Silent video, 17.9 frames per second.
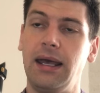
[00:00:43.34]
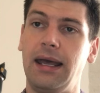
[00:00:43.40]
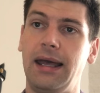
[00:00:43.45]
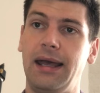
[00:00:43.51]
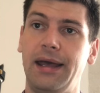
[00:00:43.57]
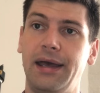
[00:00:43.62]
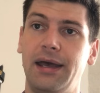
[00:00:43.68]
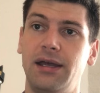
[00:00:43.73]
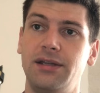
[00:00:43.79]

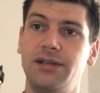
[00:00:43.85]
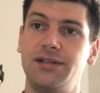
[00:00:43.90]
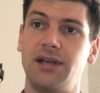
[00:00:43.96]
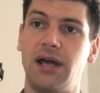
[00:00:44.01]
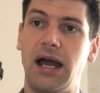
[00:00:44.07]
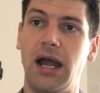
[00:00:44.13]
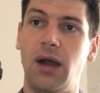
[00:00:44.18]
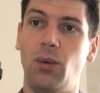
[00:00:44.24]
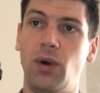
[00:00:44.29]
And
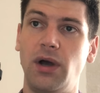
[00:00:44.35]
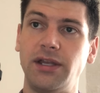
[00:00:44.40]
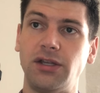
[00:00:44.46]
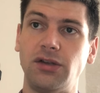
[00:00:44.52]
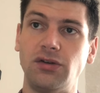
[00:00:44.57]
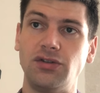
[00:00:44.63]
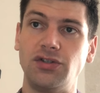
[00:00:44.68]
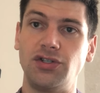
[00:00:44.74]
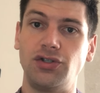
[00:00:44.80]
I want
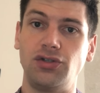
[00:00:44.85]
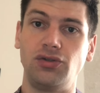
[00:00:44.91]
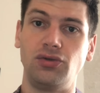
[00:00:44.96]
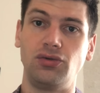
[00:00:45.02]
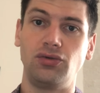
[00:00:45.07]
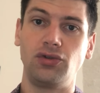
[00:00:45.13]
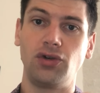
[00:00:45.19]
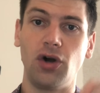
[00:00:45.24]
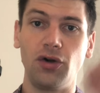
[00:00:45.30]
you
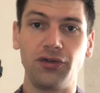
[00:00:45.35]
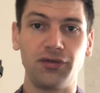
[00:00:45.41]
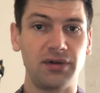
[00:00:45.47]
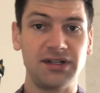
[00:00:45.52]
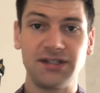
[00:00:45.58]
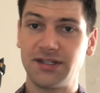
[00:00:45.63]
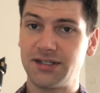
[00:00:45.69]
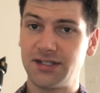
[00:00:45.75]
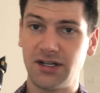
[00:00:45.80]
to go through
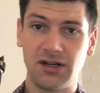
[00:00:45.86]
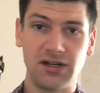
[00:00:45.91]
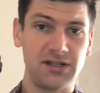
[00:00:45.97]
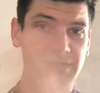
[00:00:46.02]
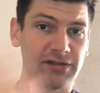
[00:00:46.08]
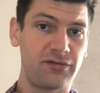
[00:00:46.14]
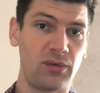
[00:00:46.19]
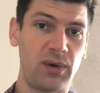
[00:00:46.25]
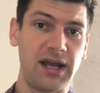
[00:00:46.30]
a
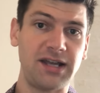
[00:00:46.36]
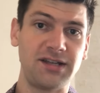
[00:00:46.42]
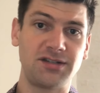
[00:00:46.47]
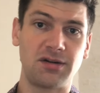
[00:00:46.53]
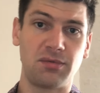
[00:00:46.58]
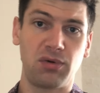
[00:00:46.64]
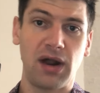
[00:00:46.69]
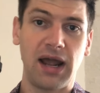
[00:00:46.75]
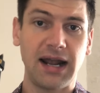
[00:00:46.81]
series of ways
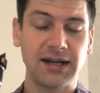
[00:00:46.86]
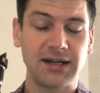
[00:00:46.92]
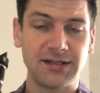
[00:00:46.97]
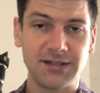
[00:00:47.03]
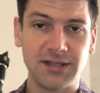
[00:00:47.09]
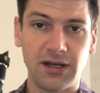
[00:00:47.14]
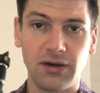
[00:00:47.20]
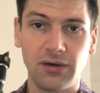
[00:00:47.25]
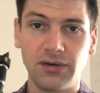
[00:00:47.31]
to practice
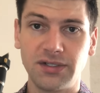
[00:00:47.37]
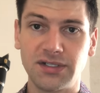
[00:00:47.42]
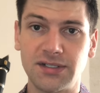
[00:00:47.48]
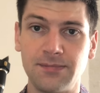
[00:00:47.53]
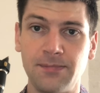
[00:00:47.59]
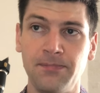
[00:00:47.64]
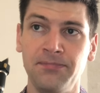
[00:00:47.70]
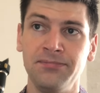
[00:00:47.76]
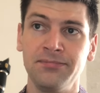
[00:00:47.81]
those
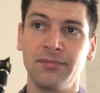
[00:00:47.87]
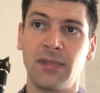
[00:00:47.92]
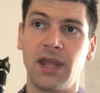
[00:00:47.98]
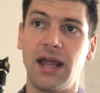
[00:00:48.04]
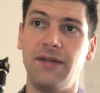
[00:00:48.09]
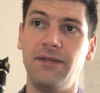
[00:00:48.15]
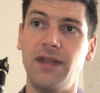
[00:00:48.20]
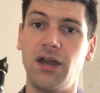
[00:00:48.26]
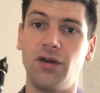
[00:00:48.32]

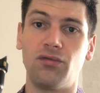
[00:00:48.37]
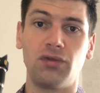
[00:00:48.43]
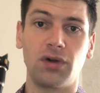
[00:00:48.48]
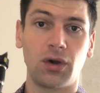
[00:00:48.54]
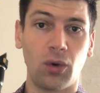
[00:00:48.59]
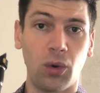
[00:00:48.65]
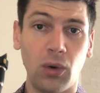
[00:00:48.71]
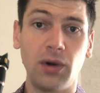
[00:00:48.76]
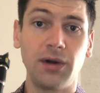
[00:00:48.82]
and then
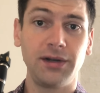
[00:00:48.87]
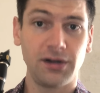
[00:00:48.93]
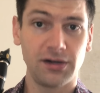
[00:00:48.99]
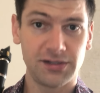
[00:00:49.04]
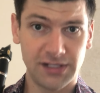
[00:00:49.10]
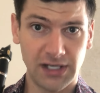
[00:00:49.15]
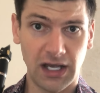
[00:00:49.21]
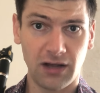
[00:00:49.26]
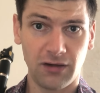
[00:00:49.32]
record
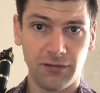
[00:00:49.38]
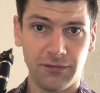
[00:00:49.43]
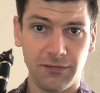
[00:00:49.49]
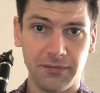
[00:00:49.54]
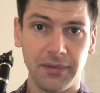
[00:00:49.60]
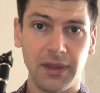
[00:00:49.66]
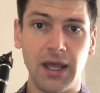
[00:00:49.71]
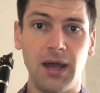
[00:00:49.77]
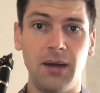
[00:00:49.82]
yourself
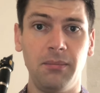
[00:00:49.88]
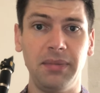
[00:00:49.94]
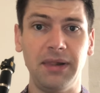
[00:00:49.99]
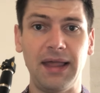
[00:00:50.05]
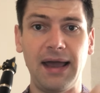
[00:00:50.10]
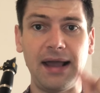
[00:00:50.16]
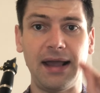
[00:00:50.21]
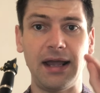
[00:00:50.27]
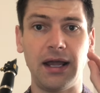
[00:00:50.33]

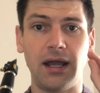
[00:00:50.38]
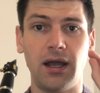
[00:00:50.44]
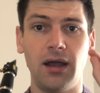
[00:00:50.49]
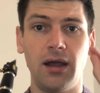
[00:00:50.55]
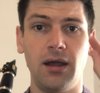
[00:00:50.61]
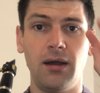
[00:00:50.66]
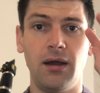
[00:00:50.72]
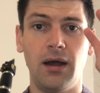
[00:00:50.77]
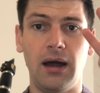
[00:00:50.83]
playing
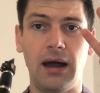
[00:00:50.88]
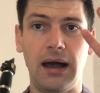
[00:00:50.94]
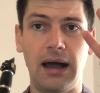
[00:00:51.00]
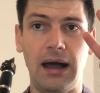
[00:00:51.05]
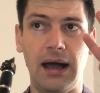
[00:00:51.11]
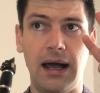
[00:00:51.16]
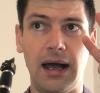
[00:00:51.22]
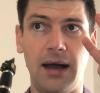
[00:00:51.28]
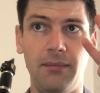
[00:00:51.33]

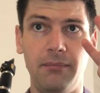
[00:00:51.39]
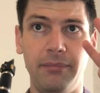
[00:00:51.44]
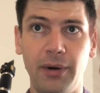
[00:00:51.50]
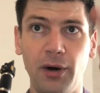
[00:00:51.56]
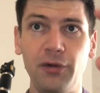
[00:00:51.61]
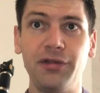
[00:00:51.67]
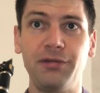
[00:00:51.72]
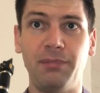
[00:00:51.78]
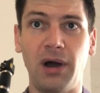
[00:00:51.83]

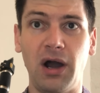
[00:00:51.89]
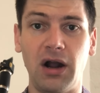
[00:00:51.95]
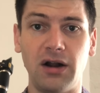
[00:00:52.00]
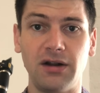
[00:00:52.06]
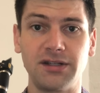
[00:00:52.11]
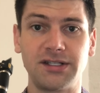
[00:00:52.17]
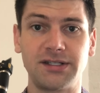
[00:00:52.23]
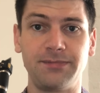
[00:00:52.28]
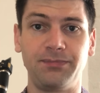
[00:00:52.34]
both
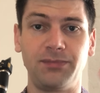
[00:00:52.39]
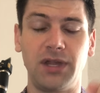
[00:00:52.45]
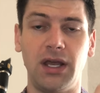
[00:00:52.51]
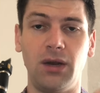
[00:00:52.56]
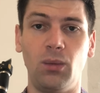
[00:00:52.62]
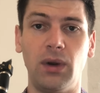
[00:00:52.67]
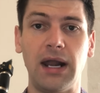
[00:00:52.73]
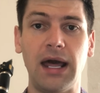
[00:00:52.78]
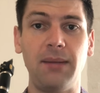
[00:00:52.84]
parts.
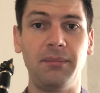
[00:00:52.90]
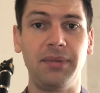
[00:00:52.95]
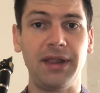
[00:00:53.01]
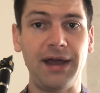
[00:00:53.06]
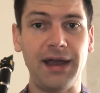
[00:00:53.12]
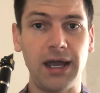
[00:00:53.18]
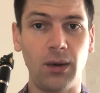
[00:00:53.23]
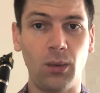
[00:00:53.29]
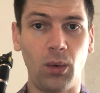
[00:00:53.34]
And when I'm
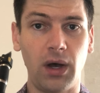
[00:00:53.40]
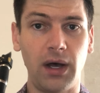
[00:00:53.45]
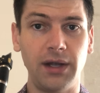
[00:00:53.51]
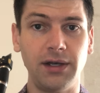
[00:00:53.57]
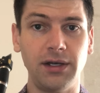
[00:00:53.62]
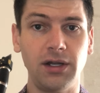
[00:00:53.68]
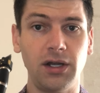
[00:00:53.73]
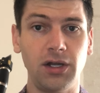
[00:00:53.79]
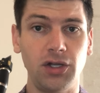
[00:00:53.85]
playing
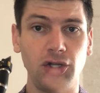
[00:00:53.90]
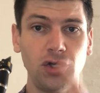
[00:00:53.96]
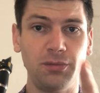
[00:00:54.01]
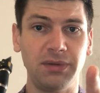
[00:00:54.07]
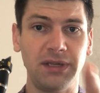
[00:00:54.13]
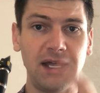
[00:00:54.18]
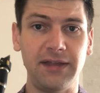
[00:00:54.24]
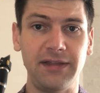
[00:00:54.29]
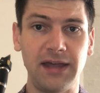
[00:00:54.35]
one, you
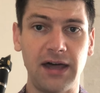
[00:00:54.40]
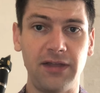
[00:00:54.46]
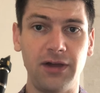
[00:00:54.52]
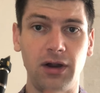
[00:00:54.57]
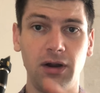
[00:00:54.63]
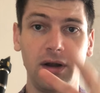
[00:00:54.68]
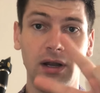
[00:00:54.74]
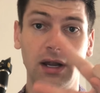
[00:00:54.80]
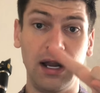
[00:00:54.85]
play the
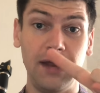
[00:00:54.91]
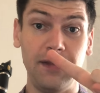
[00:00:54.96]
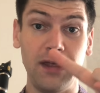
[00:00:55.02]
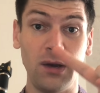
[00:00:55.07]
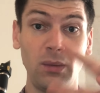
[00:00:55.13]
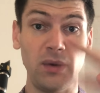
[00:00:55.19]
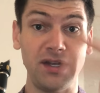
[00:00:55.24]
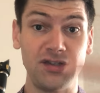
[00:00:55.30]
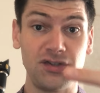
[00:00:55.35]
other, and
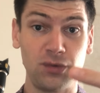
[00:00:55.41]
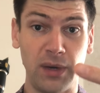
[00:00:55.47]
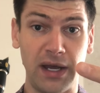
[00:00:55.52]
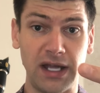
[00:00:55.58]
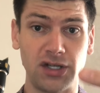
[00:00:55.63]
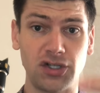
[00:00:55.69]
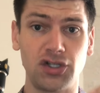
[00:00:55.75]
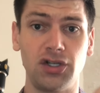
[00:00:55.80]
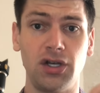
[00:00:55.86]
then we
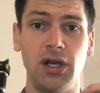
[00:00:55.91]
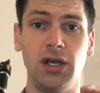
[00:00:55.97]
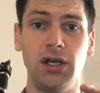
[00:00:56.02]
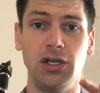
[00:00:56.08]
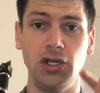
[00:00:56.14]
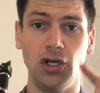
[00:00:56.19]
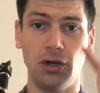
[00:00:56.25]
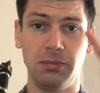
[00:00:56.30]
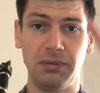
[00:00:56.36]
switch.
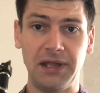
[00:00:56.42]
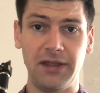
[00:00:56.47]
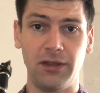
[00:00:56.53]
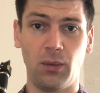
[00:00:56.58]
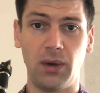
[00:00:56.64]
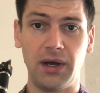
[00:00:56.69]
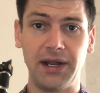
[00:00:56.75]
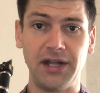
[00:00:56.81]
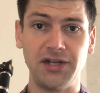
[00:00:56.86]
You'll play the
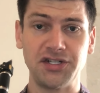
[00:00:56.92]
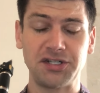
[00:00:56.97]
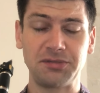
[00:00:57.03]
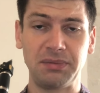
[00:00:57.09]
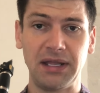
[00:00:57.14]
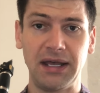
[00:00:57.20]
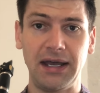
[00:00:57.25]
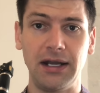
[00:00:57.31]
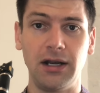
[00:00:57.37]
one I just
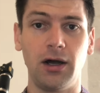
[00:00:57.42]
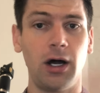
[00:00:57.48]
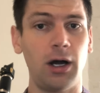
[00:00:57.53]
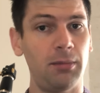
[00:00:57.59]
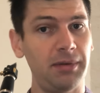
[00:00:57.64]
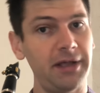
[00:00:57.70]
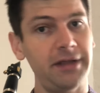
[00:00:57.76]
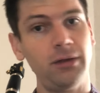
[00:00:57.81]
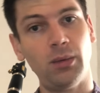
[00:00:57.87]
played, I'll
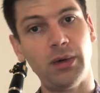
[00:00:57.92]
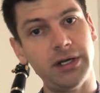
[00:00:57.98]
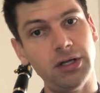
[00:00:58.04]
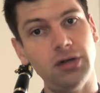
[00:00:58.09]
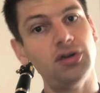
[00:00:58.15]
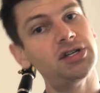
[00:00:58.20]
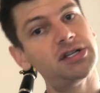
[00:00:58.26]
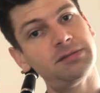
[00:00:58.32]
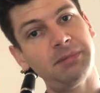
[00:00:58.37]
play the one
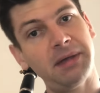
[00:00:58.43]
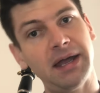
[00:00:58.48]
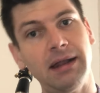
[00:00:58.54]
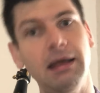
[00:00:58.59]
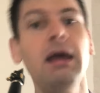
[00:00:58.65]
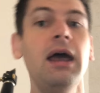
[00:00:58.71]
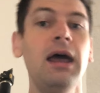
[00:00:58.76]
you just played.